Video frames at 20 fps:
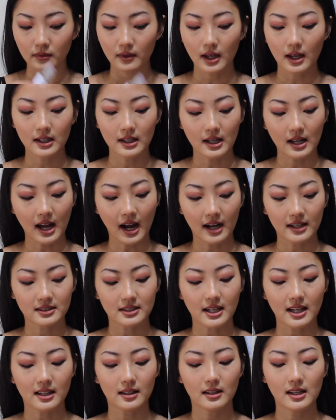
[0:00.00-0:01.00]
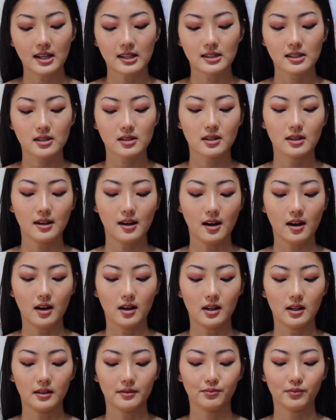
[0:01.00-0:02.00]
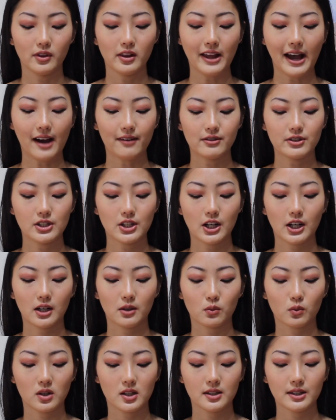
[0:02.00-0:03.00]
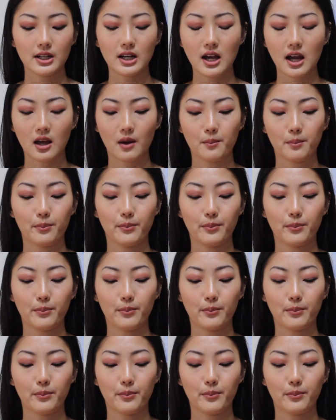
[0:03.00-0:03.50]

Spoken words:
And it has like, it's the lavender one,